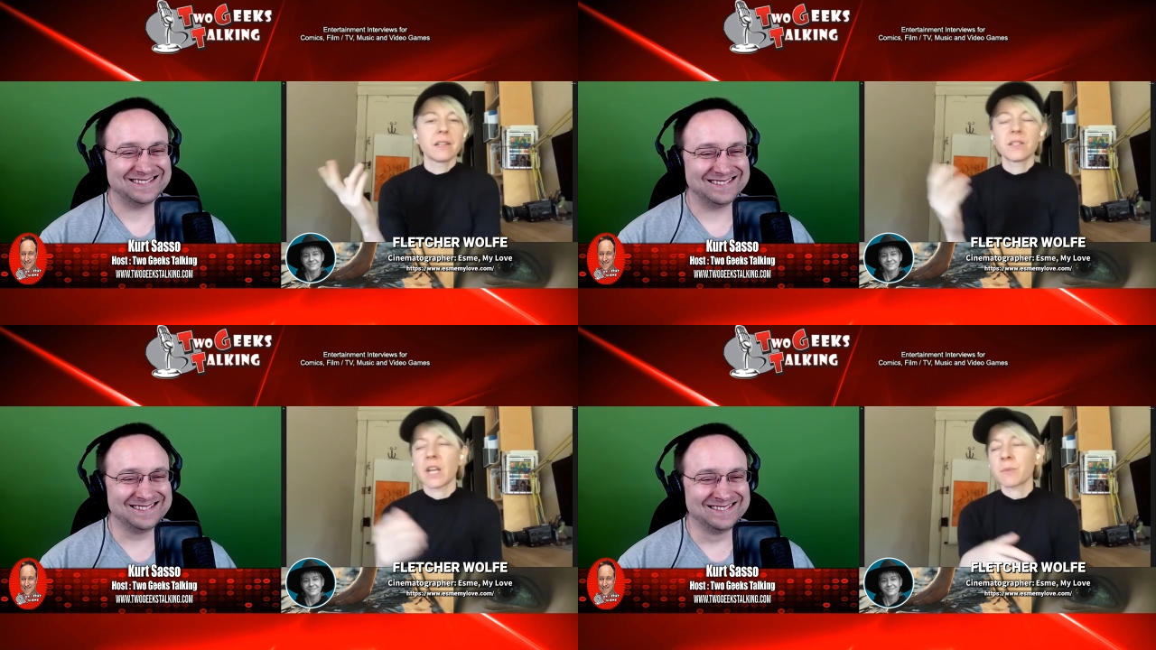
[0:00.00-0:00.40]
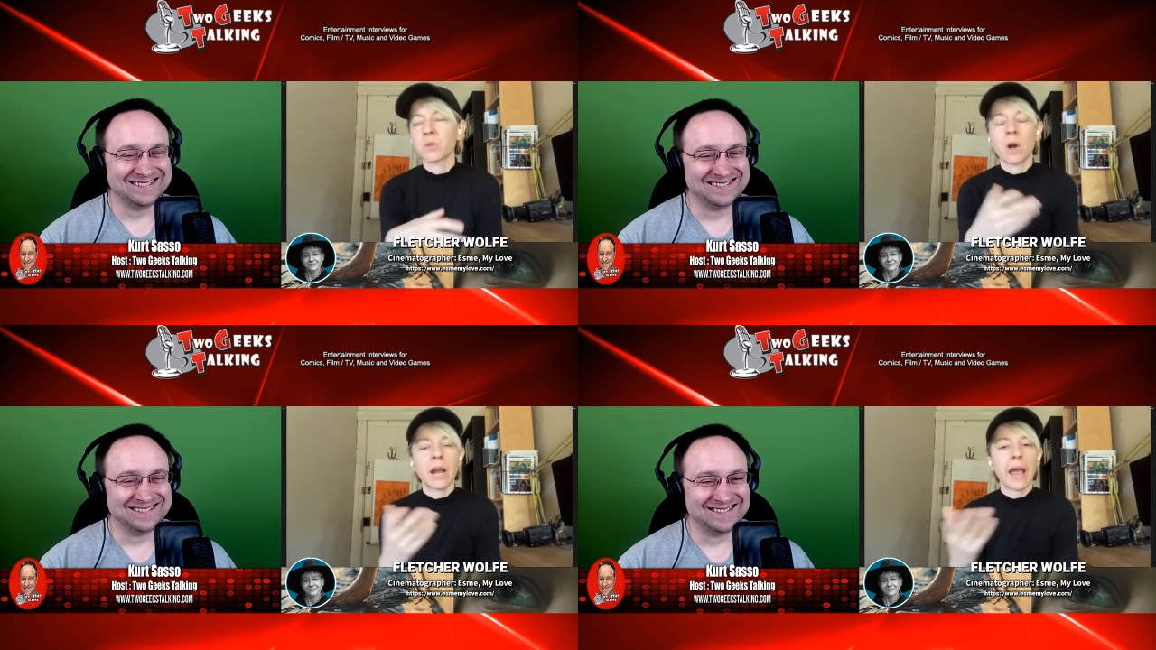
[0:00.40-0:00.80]
Speaker 1: James
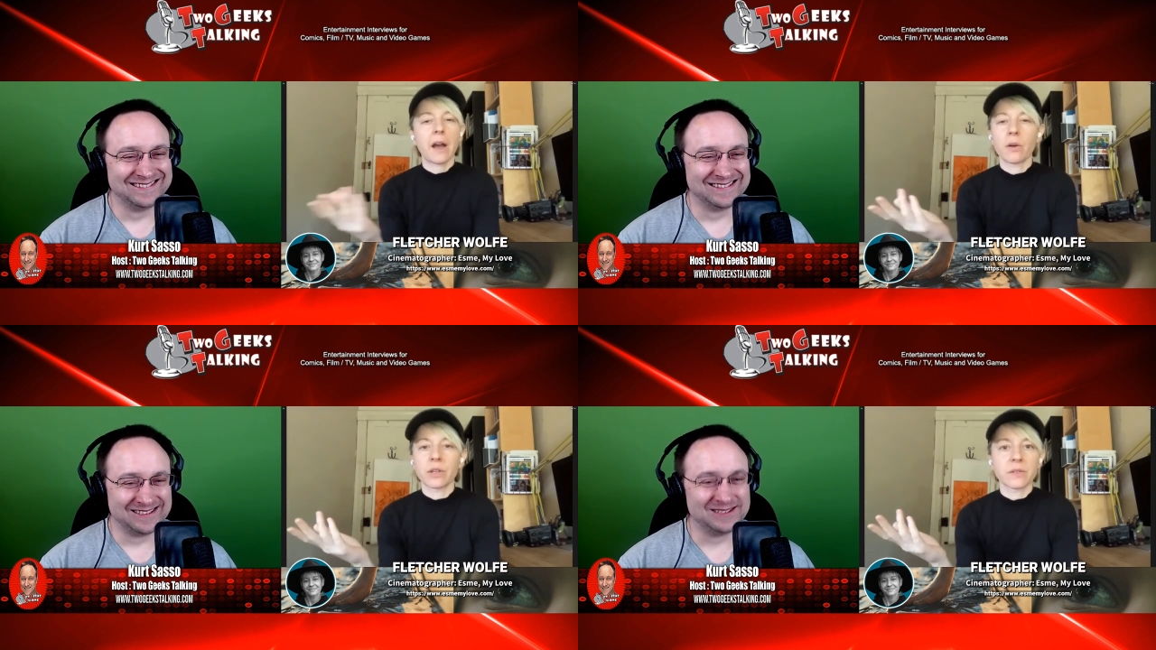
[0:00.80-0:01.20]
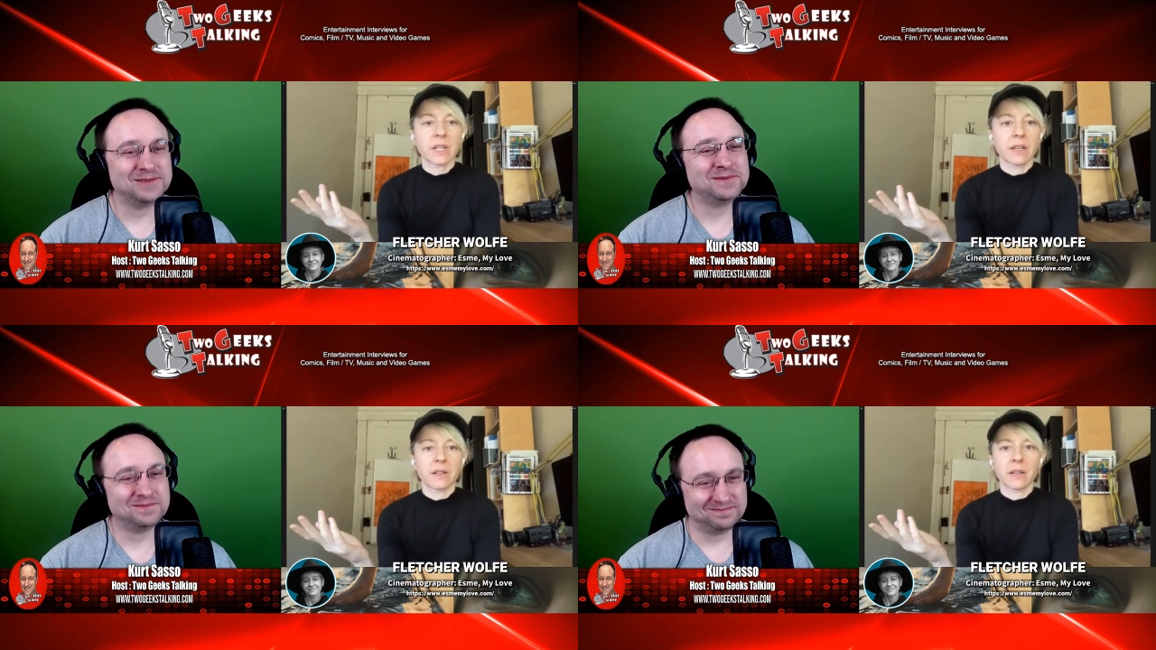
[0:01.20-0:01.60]
Wong Howe
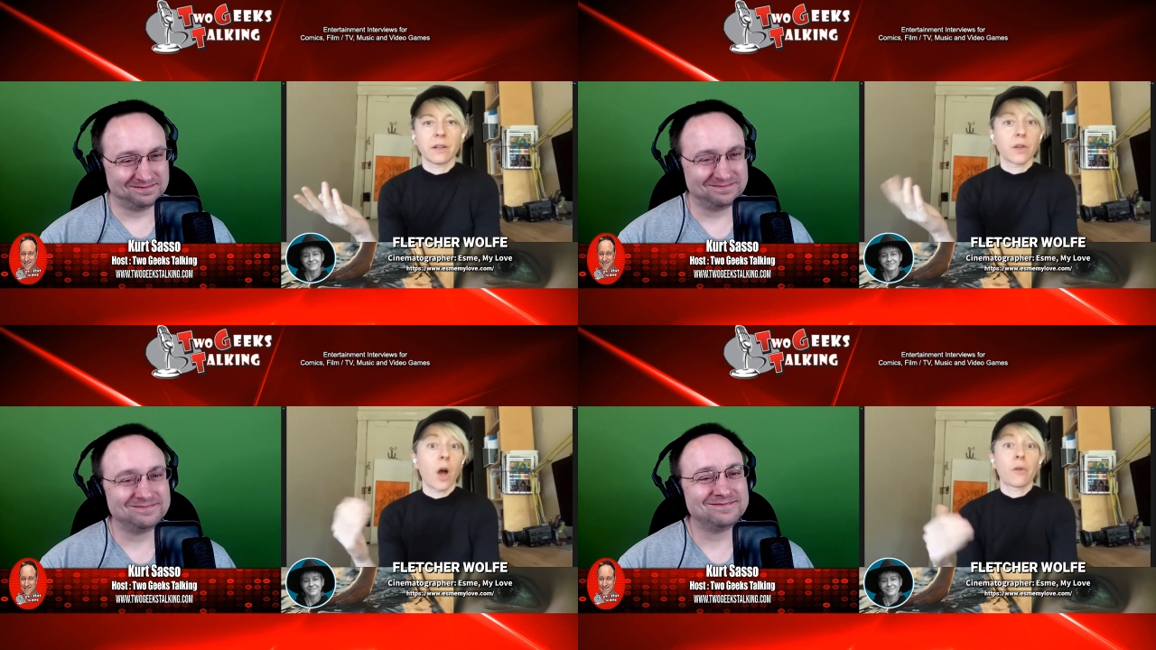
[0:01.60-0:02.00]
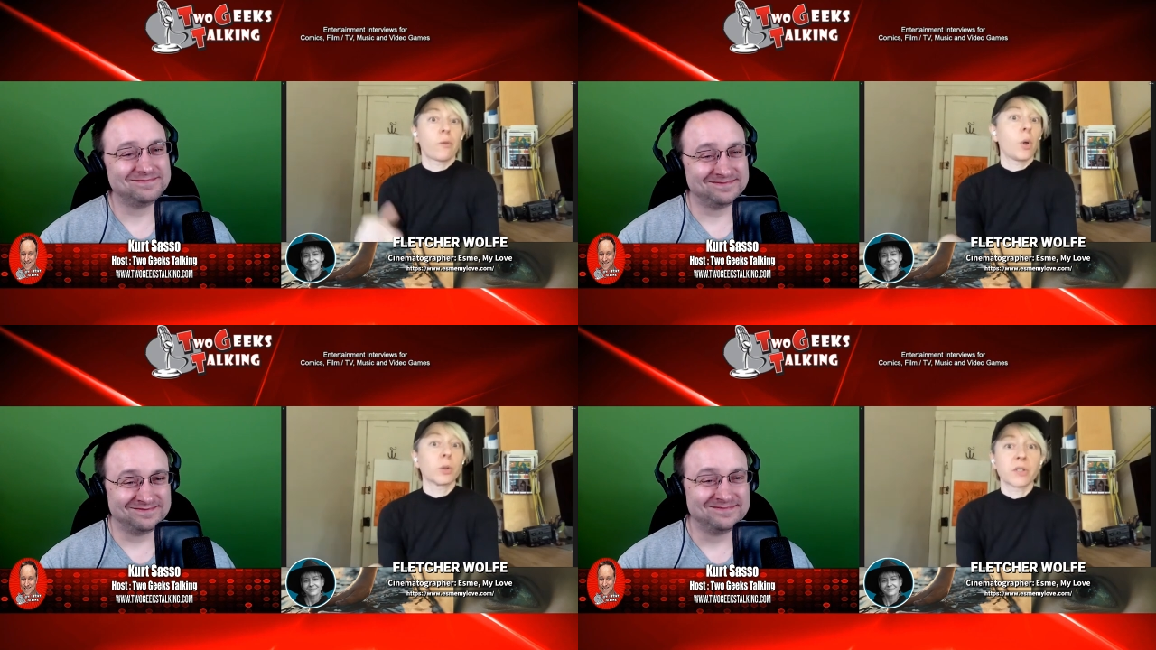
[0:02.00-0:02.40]
used handheld on
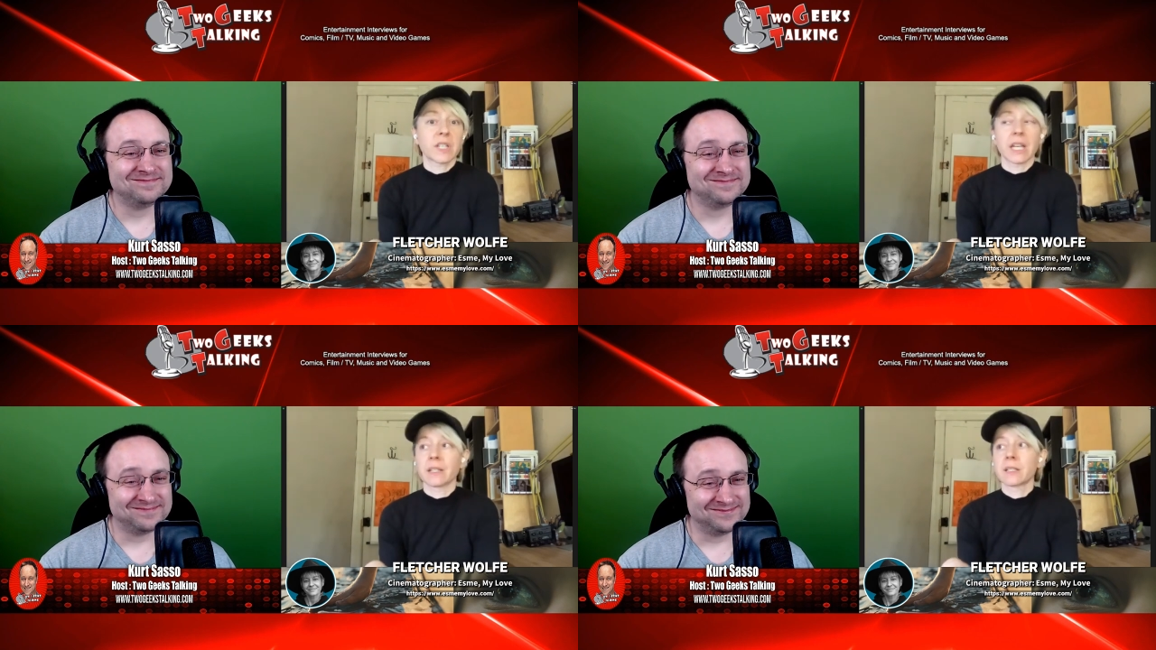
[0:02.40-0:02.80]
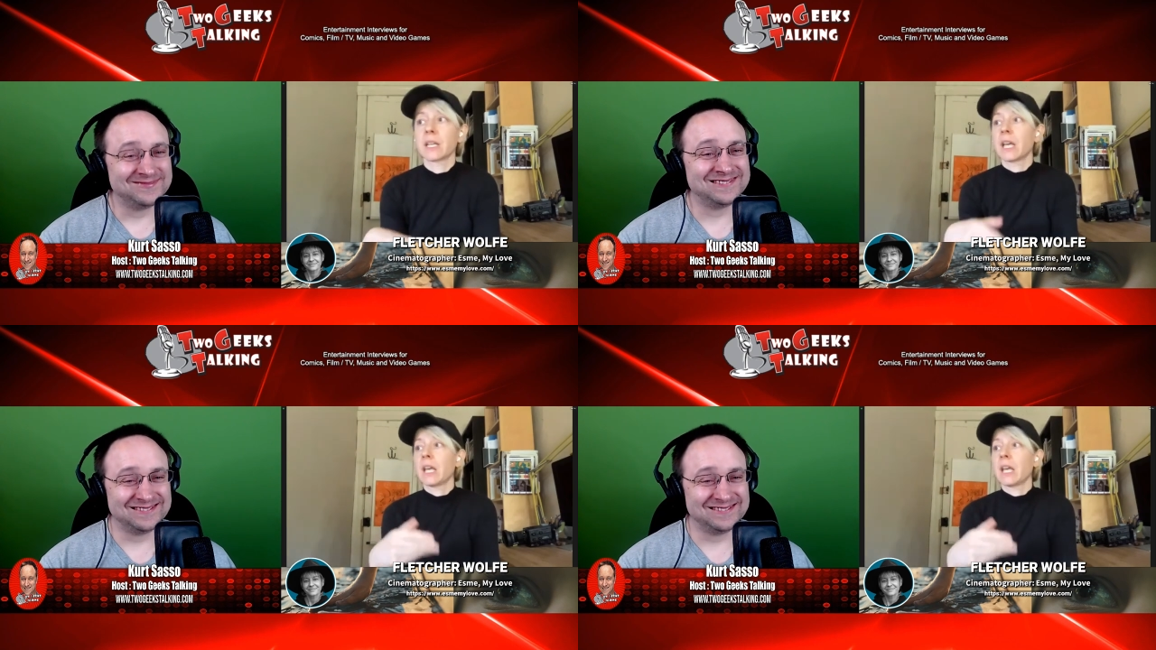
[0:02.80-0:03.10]
roller skates